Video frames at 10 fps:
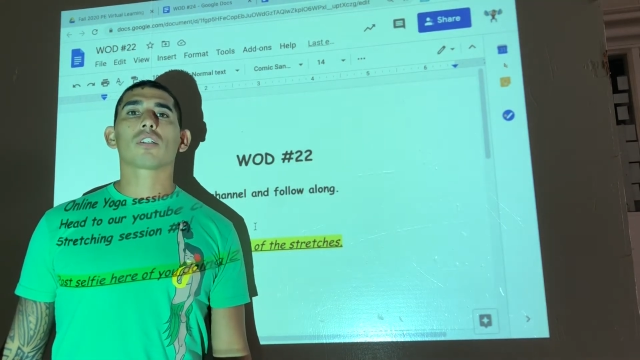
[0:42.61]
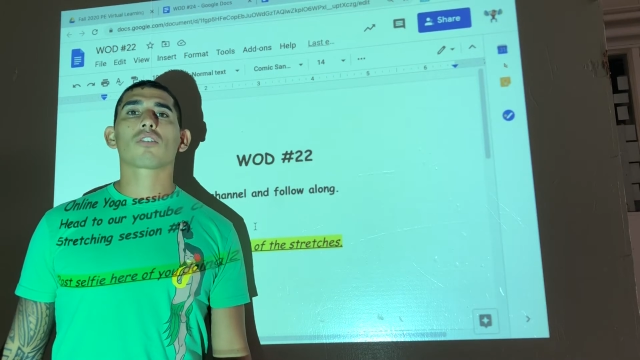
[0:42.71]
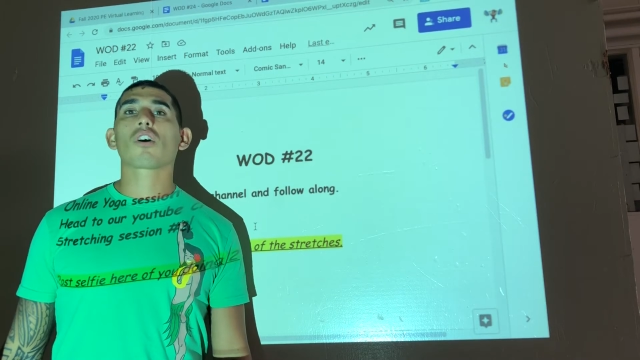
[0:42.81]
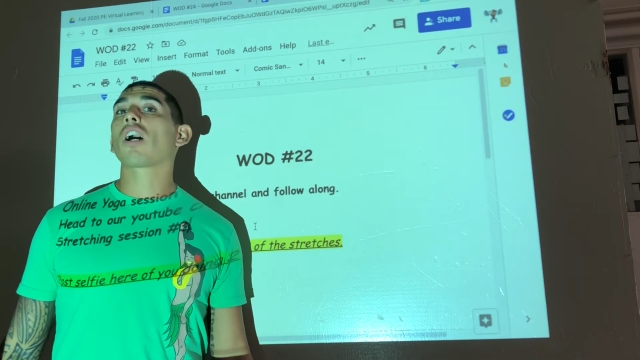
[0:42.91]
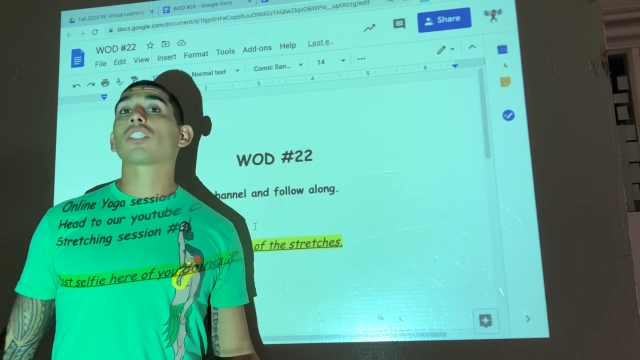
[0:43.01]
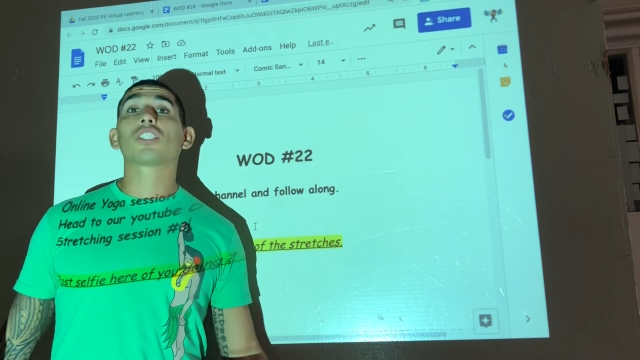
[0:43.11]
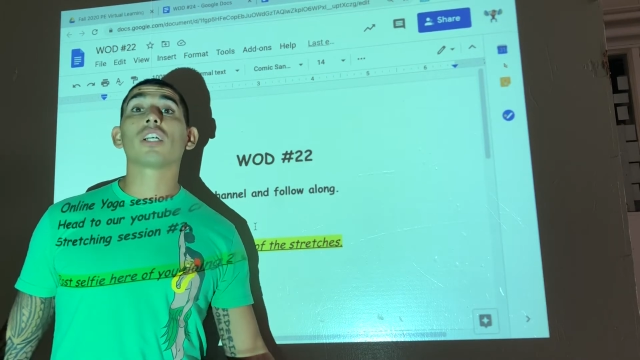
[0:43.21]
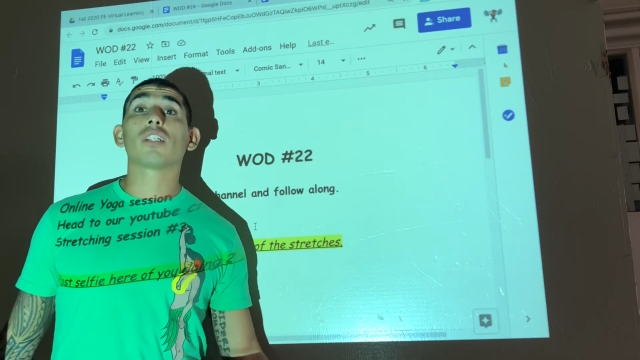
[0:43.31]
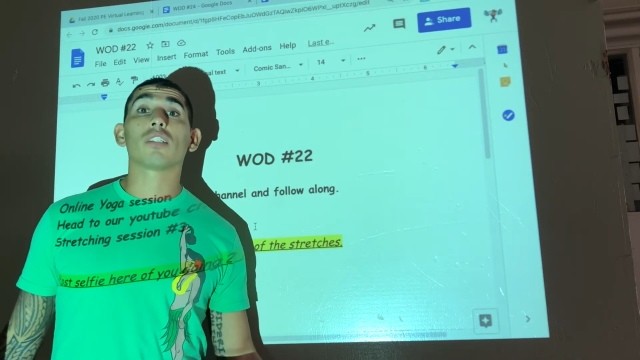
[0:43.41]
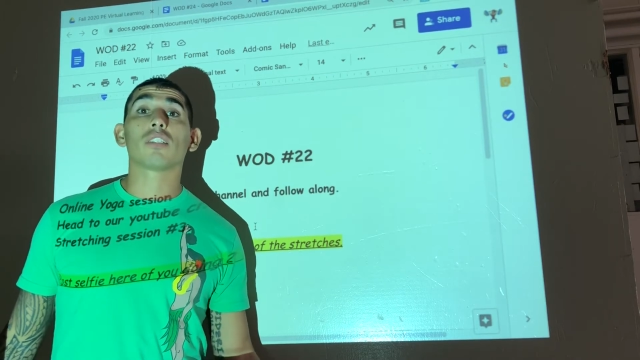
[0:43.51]
cross
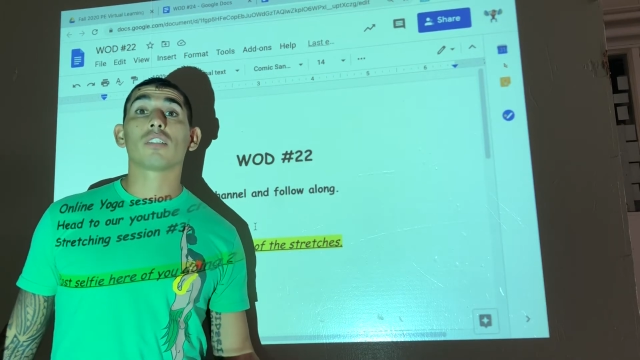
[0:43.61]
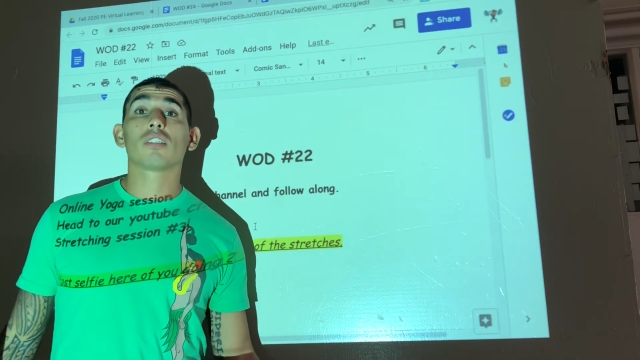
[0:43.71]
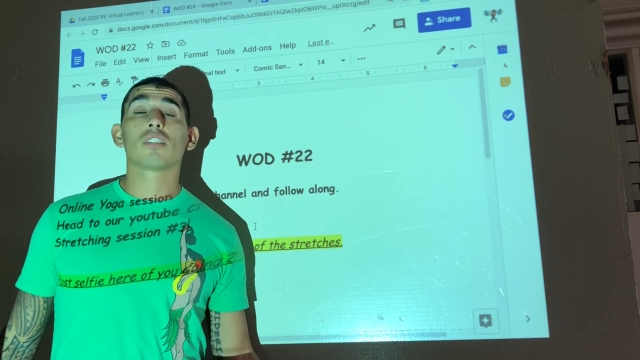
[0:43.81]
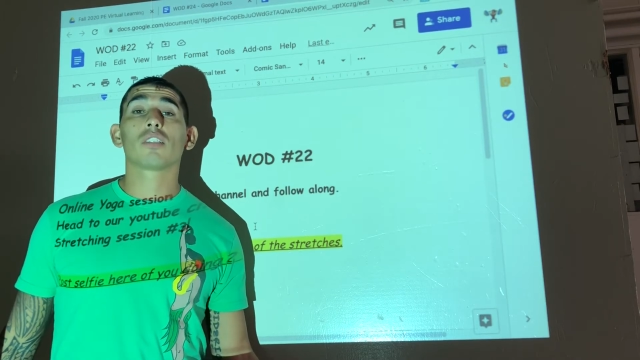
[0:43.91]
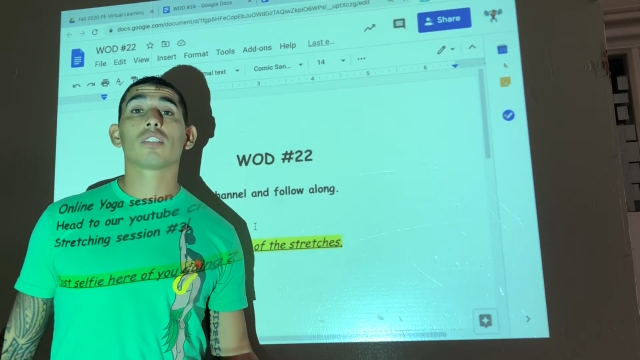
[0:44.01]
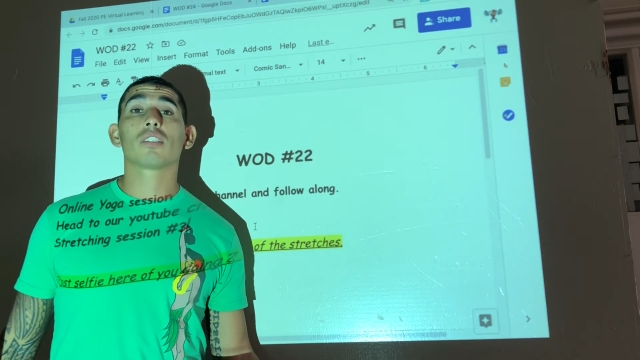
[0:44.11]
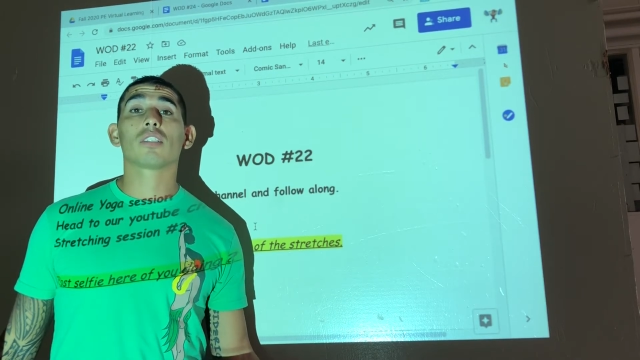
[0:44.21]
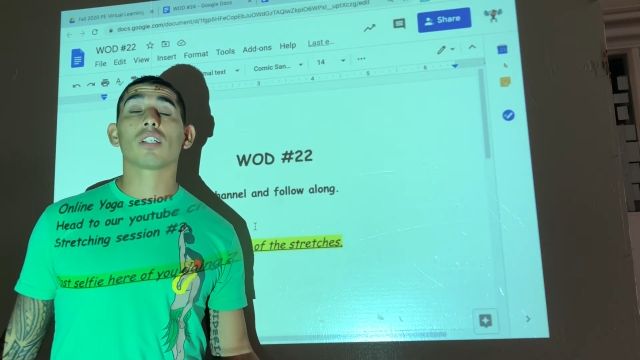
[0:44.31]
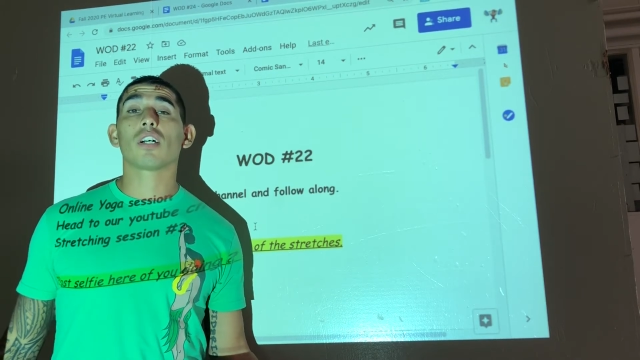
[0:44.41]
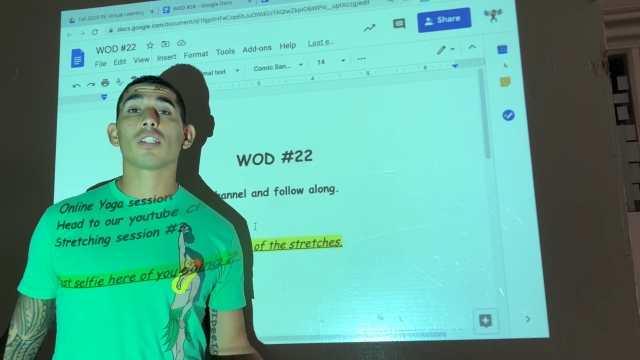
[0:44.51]
shin,
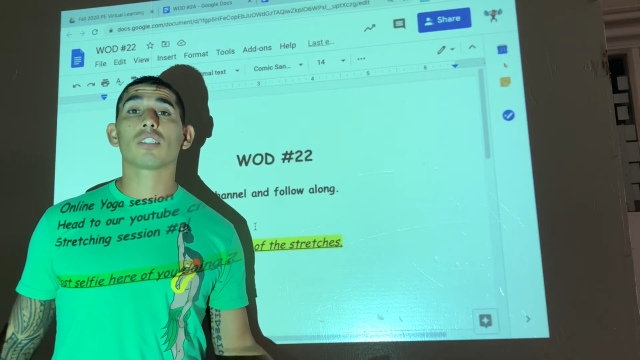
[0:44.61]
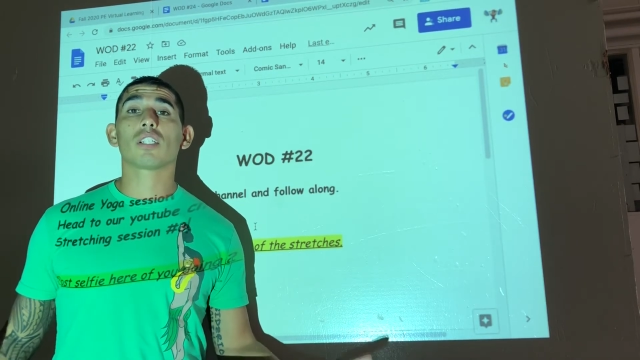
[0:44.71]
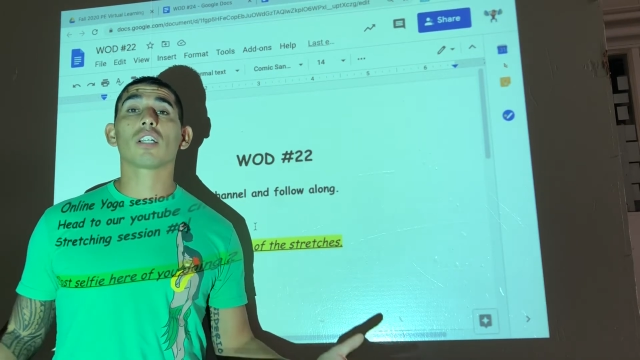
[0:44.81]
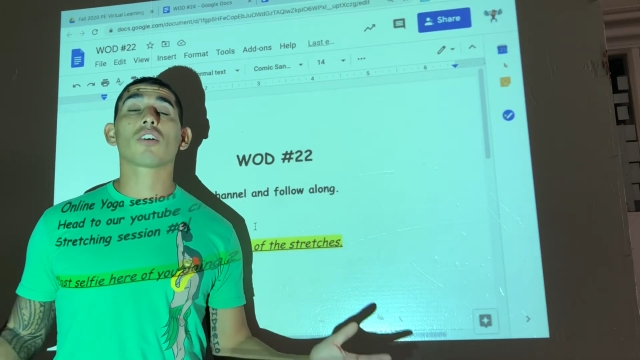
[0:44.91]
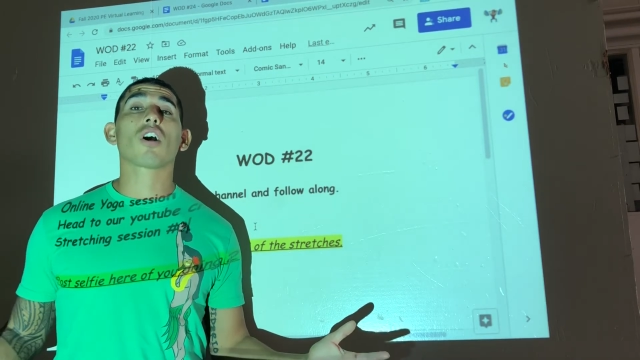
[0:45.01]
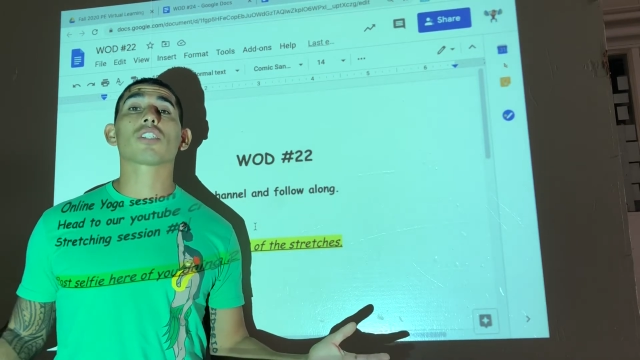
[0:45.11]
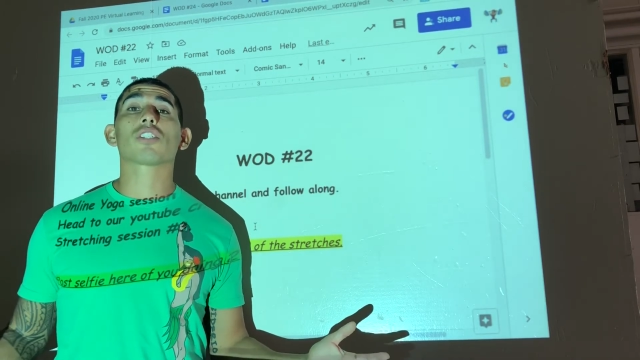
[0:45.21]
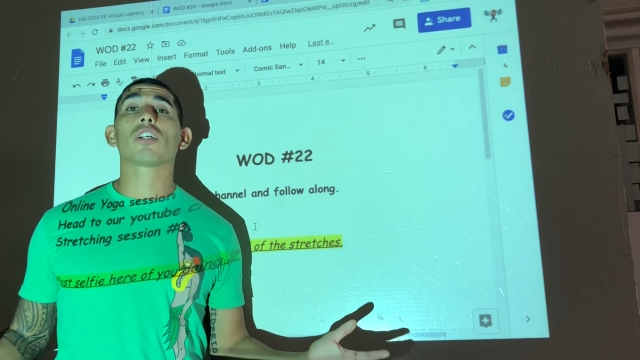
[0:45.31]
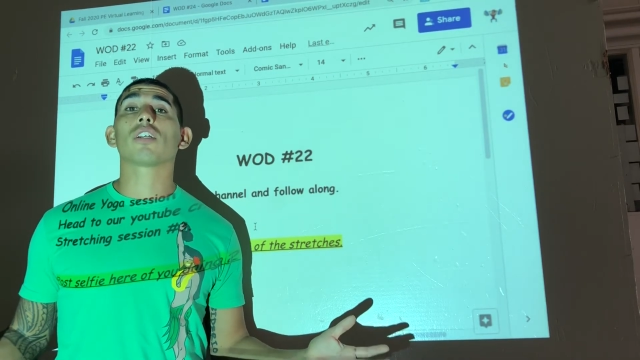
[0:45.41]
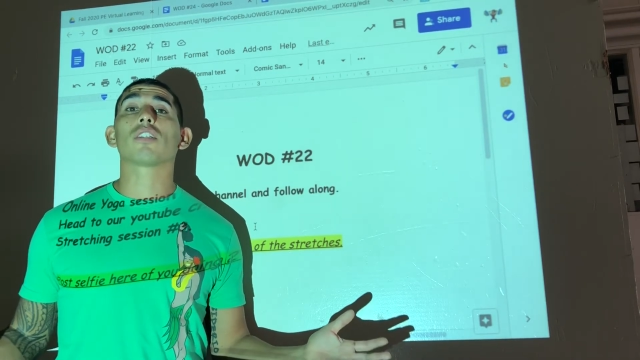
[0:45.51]
seated cross
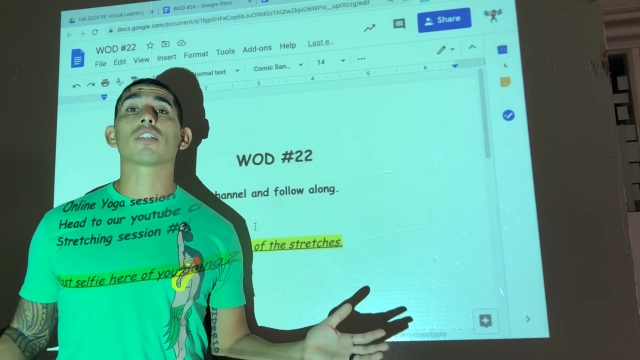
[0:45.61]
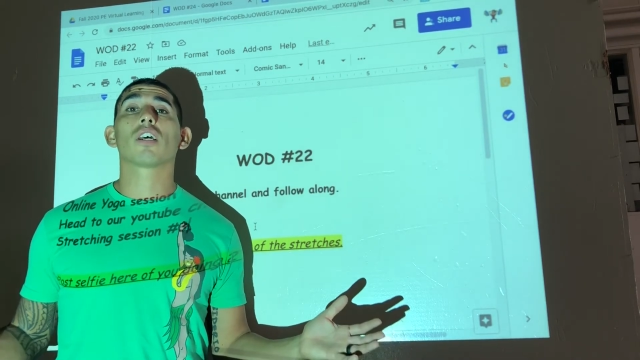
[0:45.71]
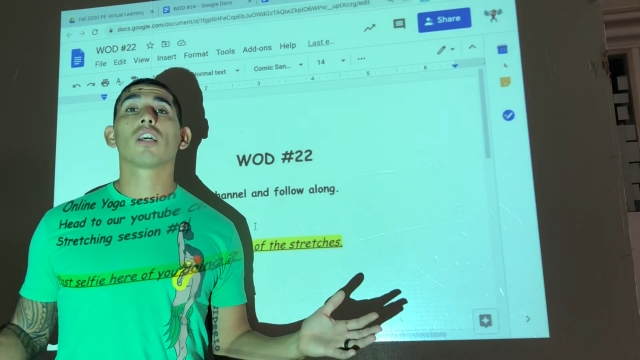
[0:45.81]
shins,